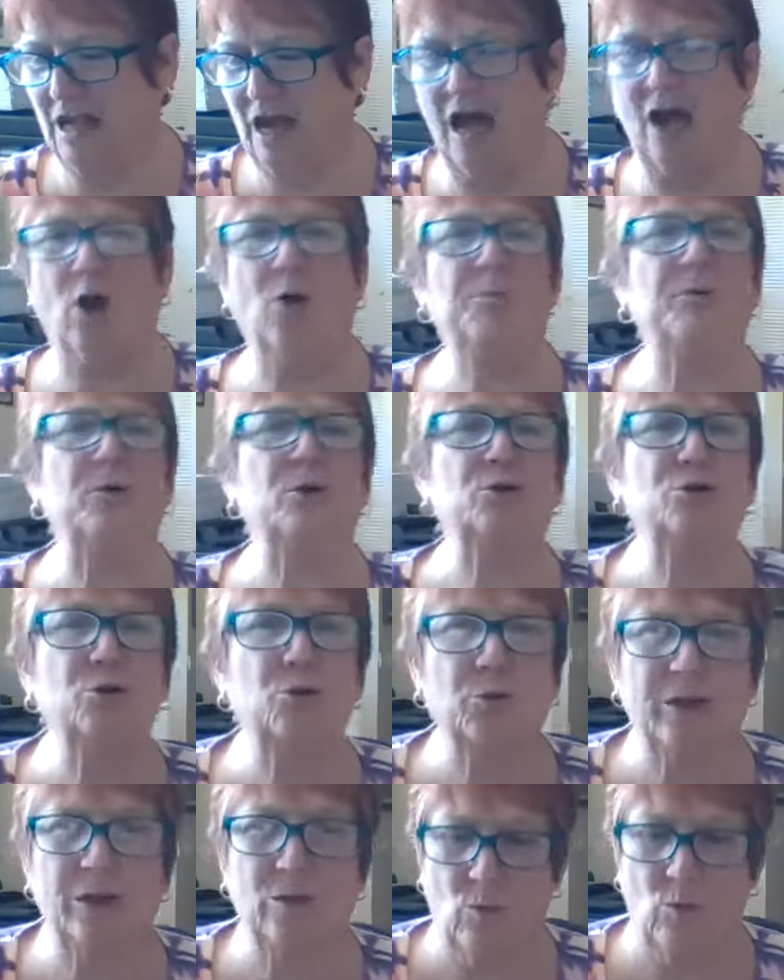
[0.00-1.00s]
hope you're
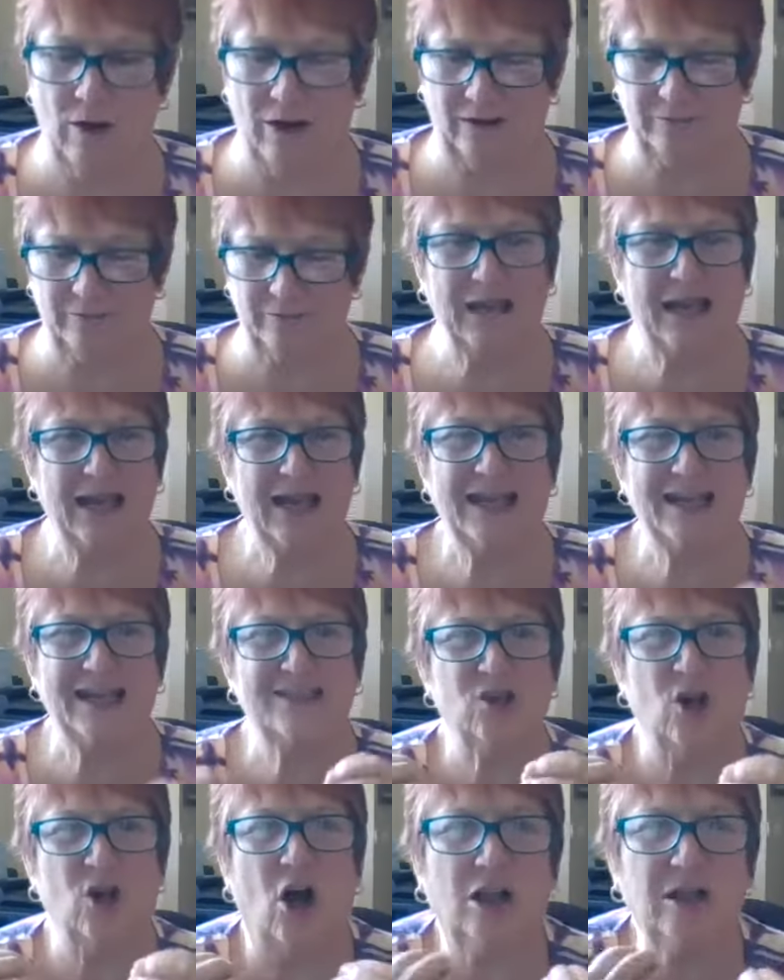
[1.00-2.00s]
doing well.
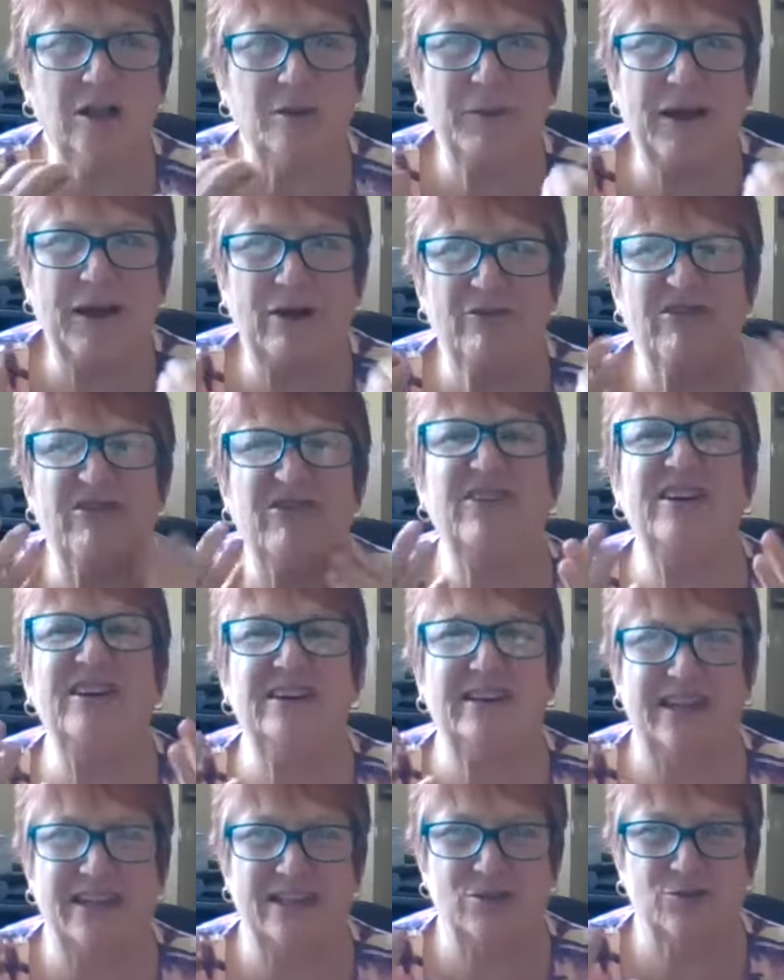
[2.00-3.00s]
It's all about
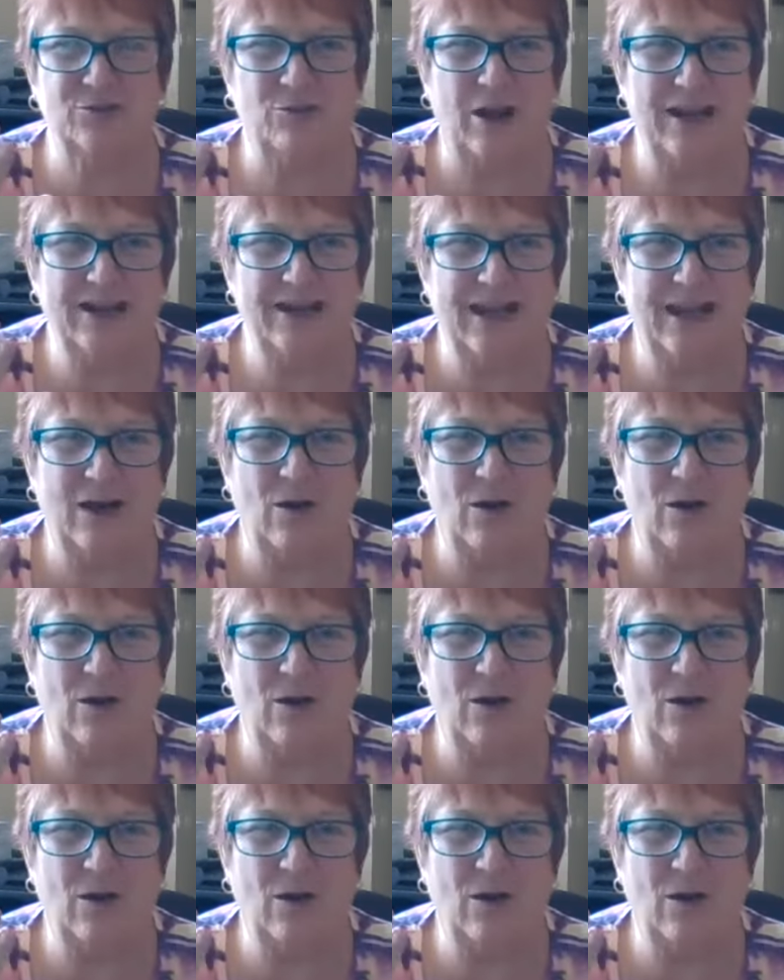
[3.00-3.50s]
feelings right